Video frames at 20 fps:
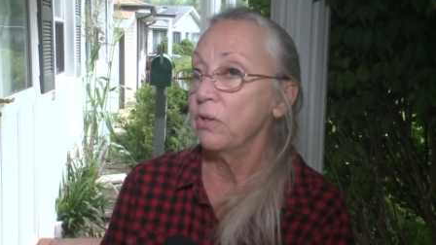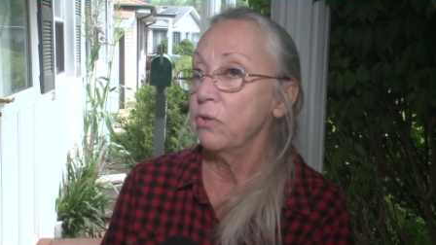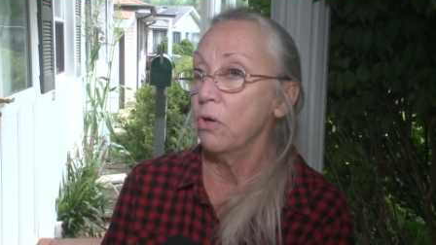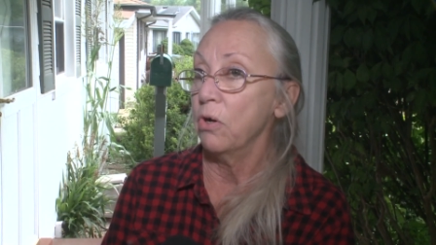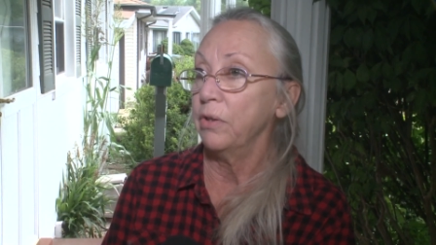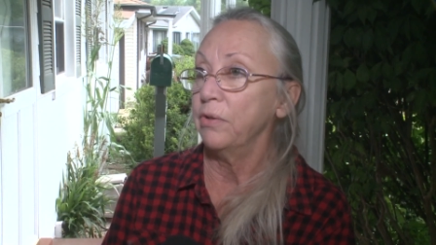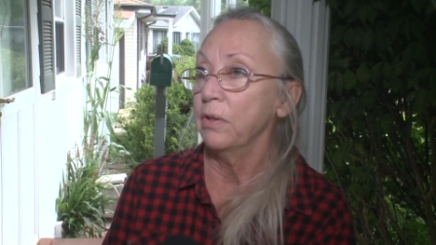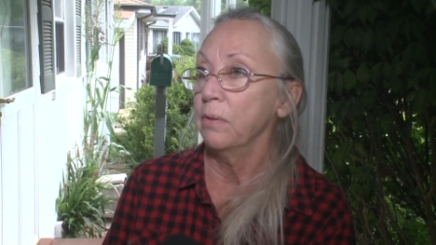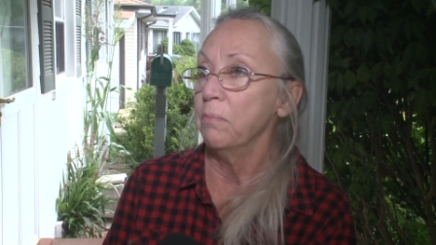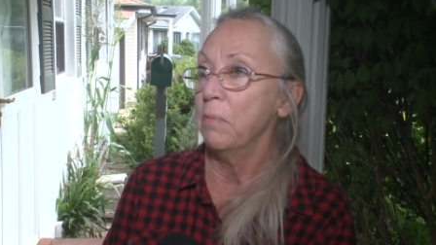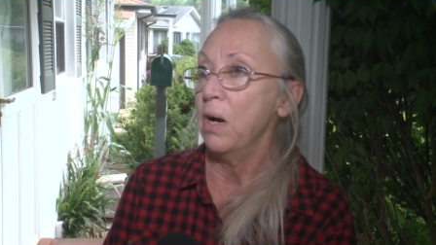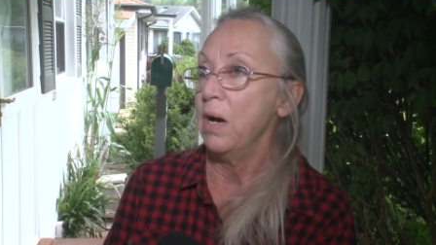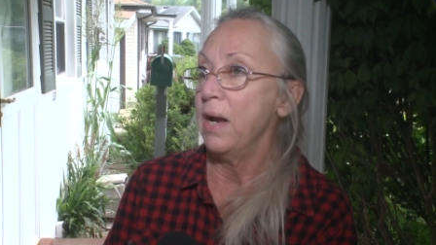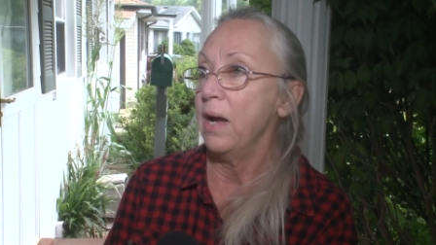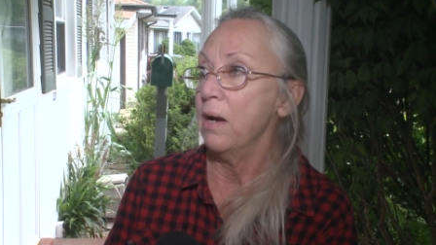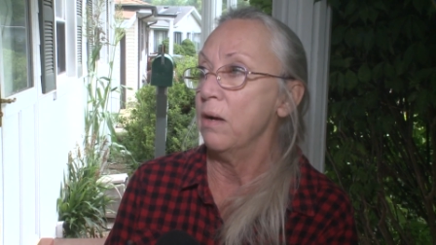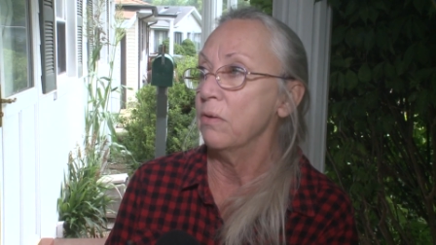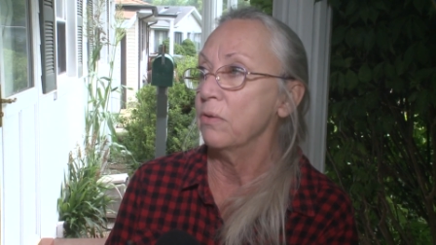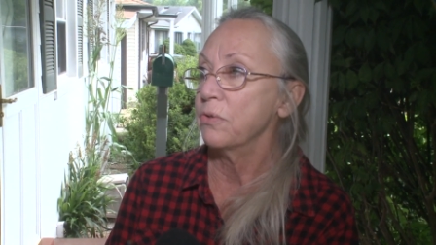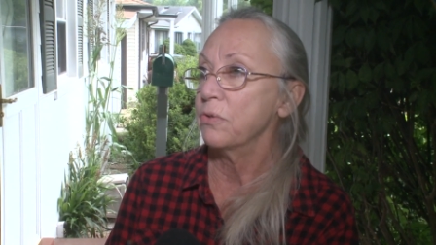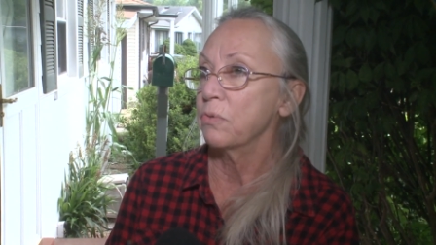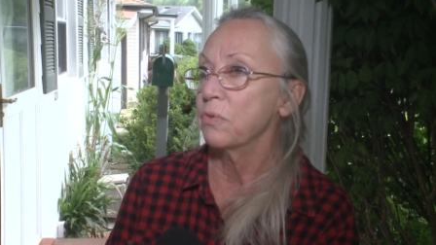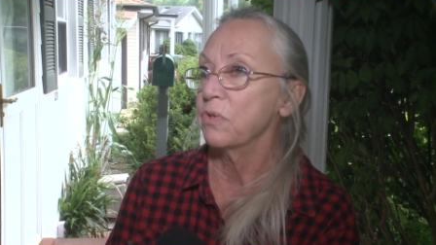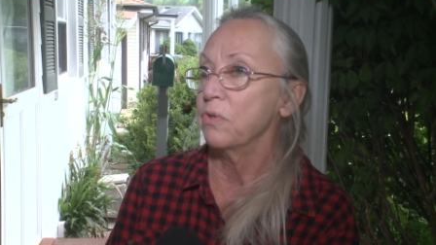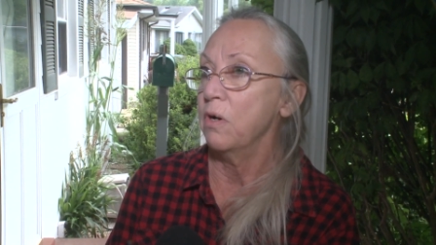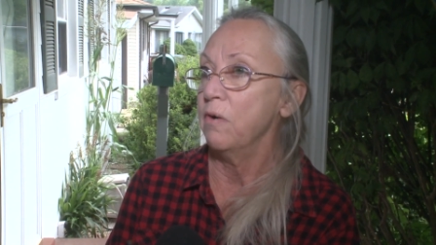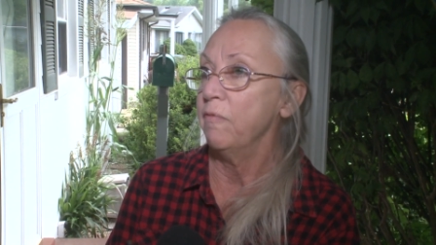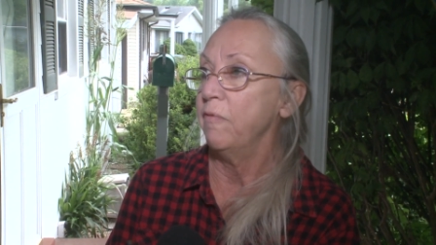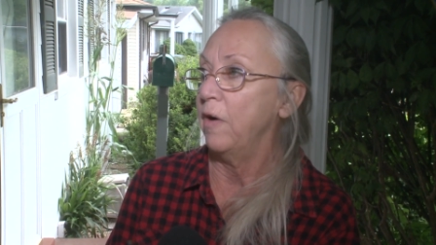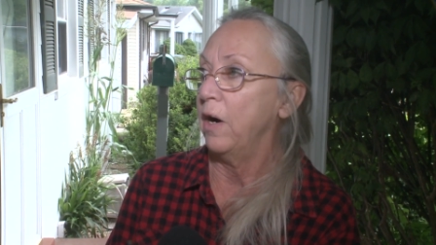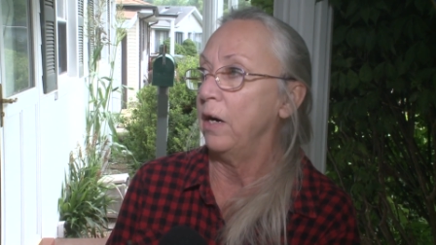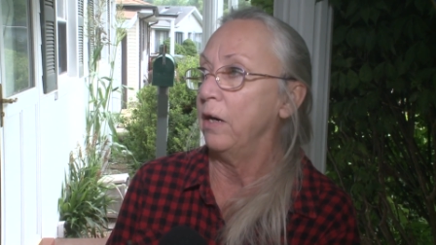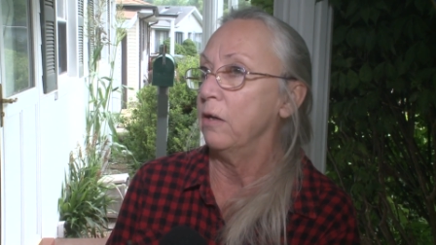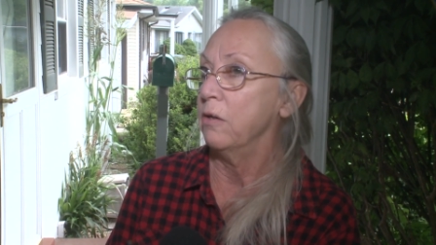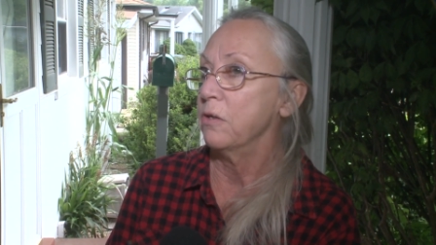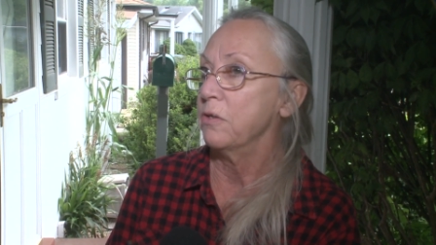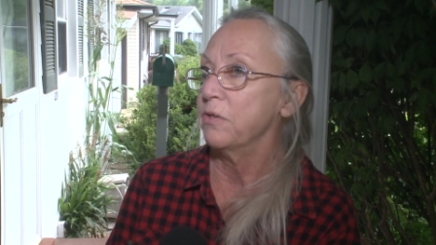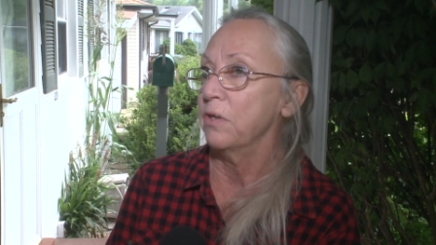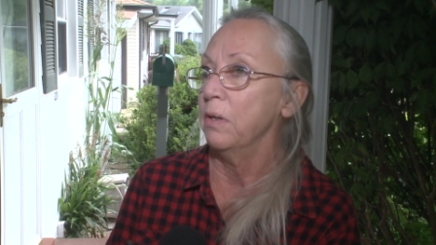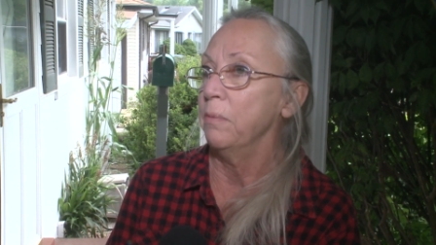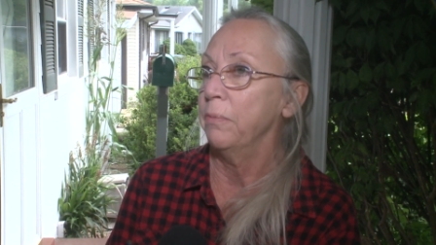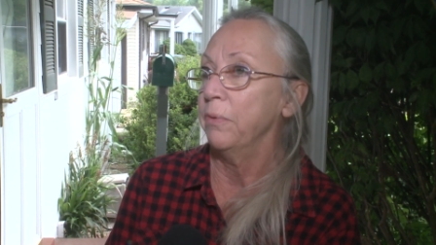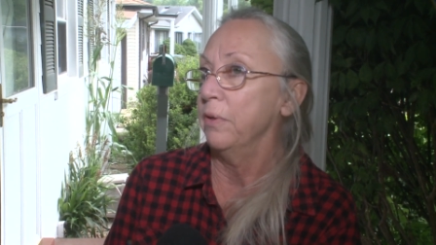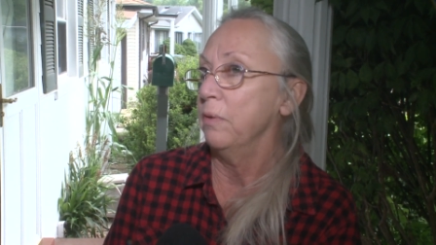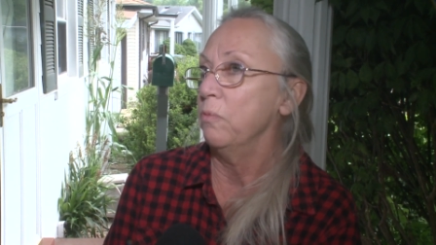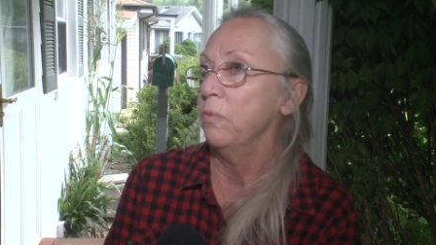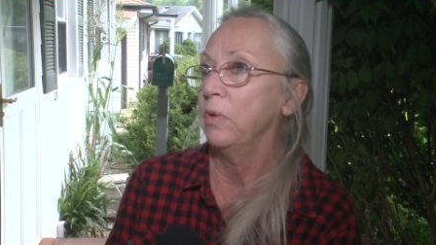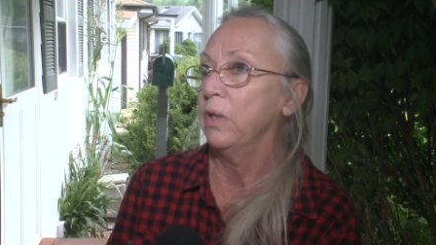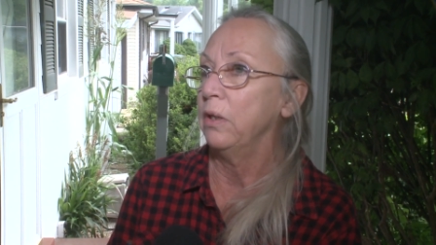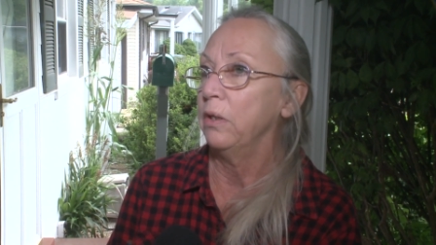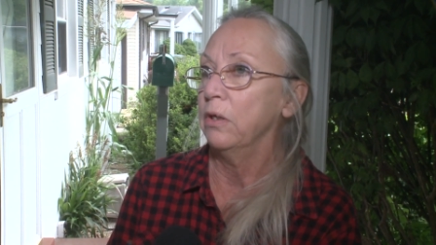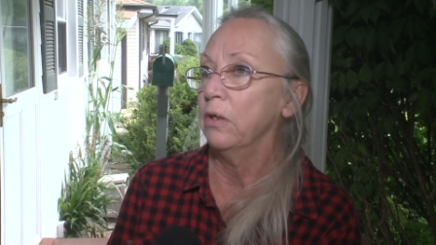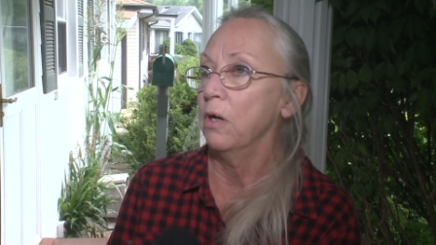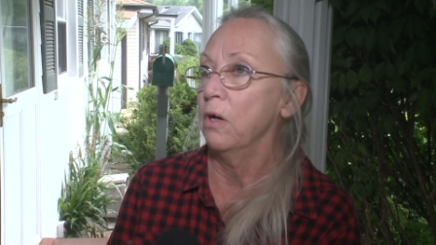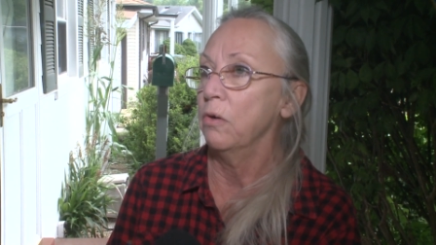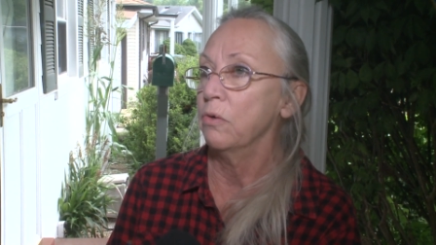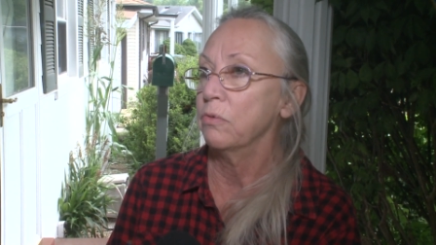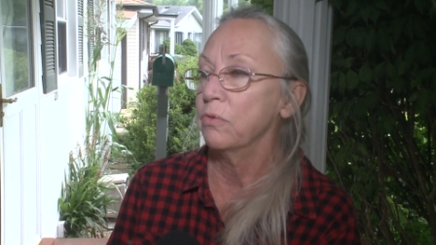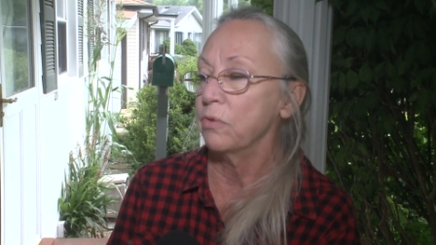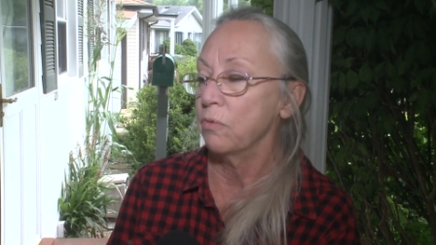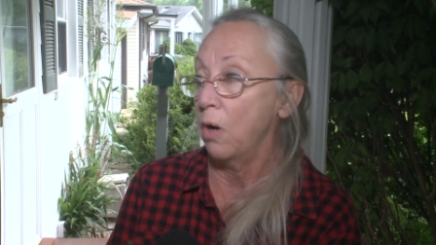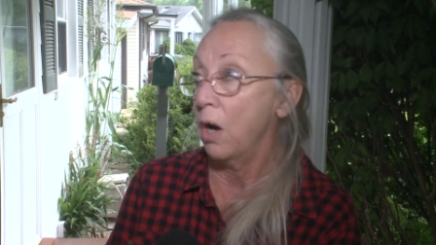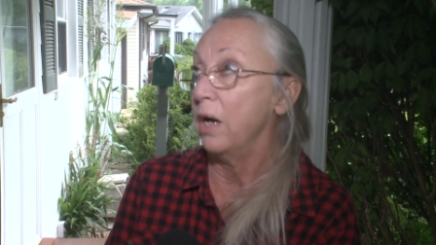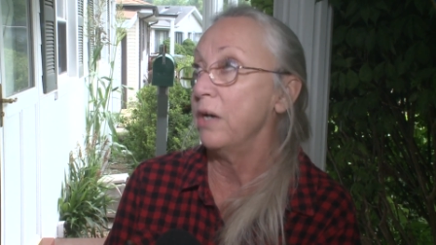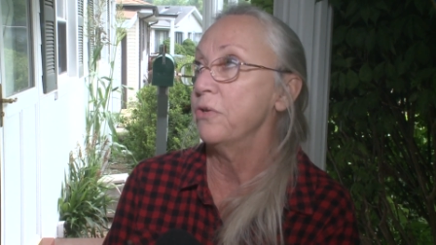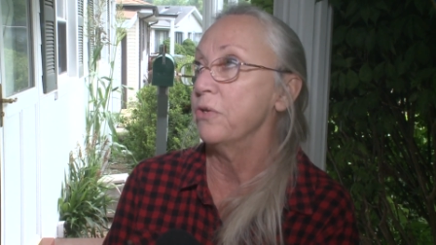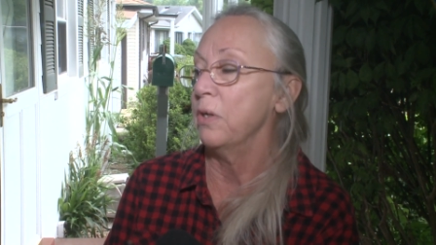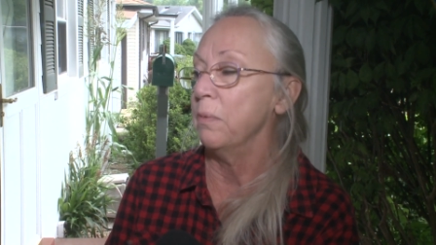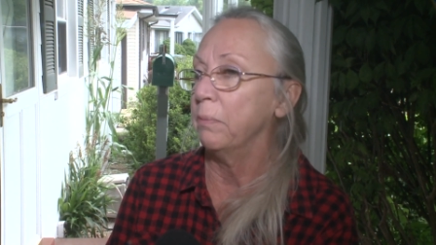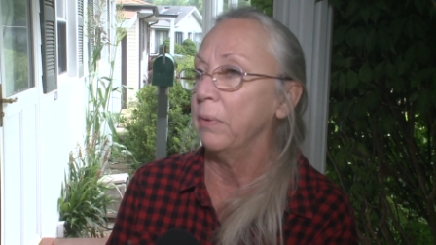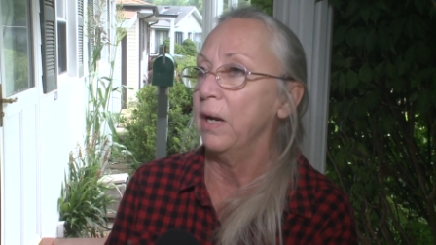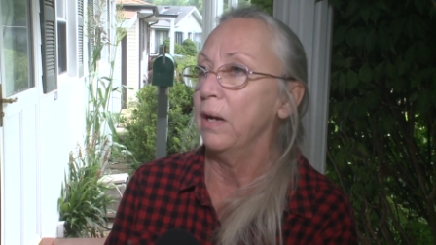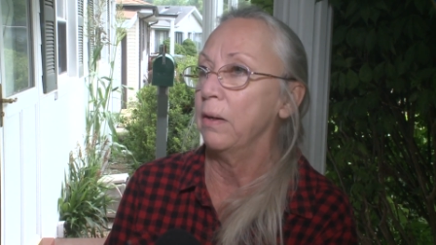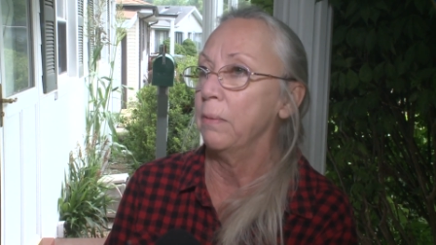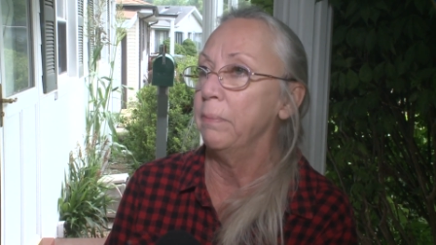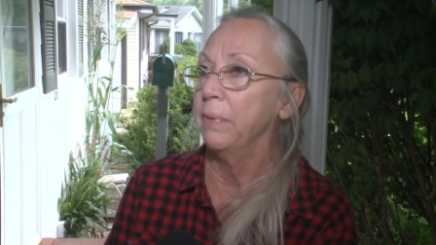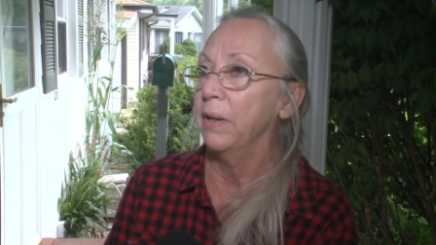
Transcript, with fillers: thought that my house was on fire or something, so I jumped out of